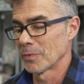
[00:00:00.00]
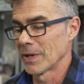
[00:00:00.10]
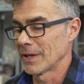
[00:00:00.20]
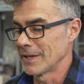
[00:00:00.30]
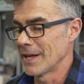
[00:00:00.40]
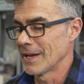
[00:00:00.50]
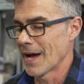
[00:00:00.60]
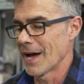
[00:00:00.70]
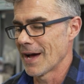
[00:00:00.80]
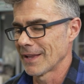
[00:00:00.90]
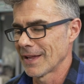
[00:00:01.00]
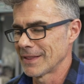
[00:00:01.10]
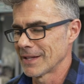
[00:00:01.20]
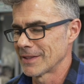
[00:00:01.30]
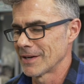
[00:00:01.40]
really neat. I
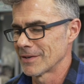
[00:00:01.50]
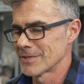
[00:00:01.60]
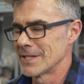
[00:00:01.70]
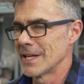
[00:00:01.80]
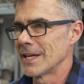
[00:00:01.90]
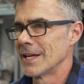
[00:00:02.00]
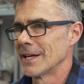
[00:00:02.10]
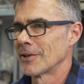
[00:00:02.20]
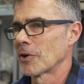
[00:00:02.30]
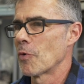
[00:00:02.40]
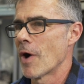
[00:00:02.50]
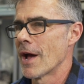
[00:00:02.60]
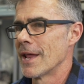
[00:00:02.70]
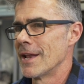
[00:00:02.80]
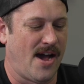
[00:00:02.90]
like that they're sneaky and they're quiet.